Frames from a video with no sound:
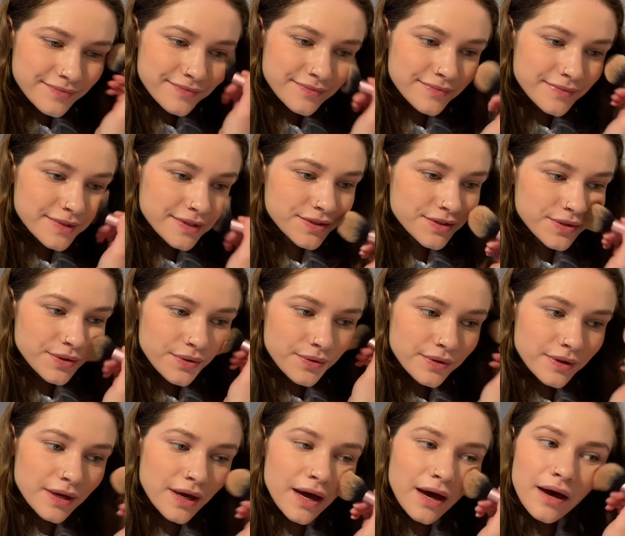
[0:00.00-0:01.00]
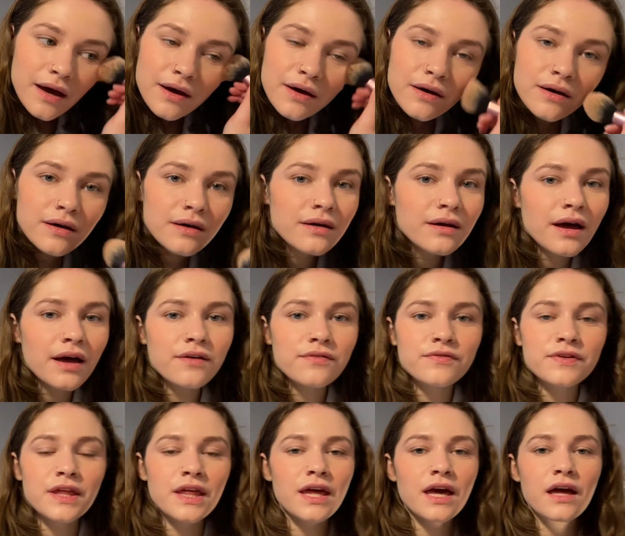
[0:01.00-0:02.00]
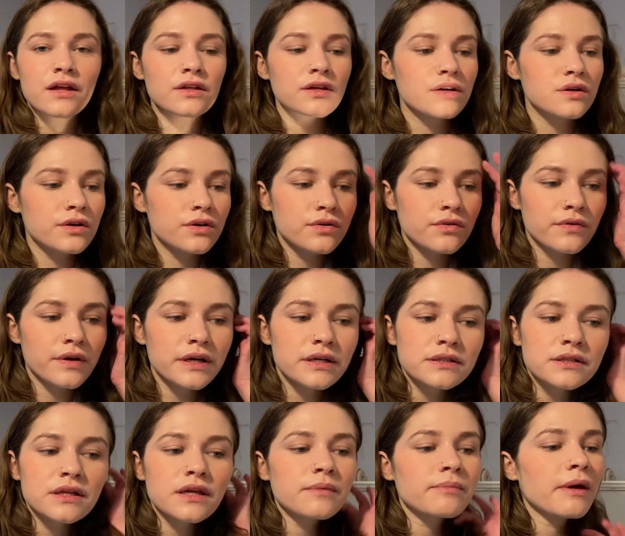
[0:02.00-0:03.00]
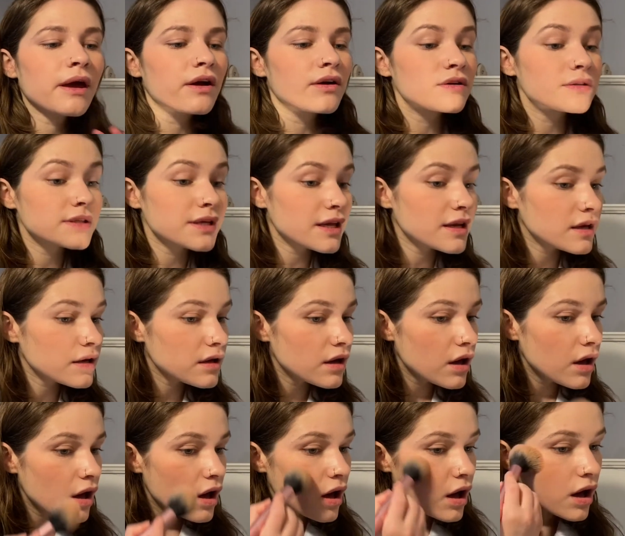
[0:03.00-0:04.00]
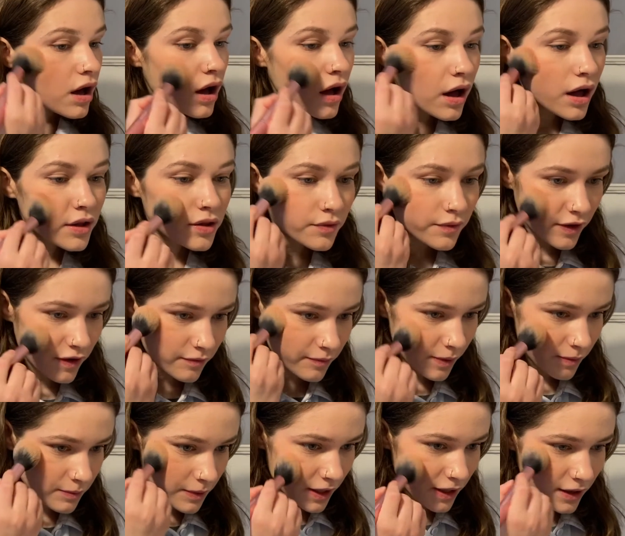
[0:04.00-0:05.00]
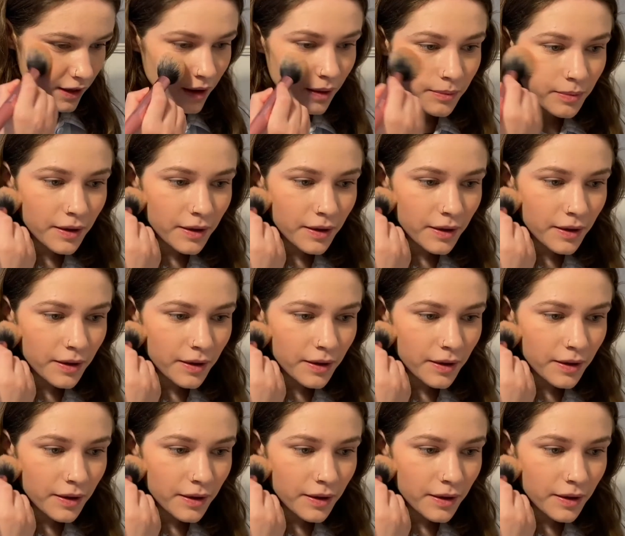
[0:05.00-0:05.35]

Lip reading: So yeah, I feel like I look crazy. Like my hair is getting all in the way of my makeup.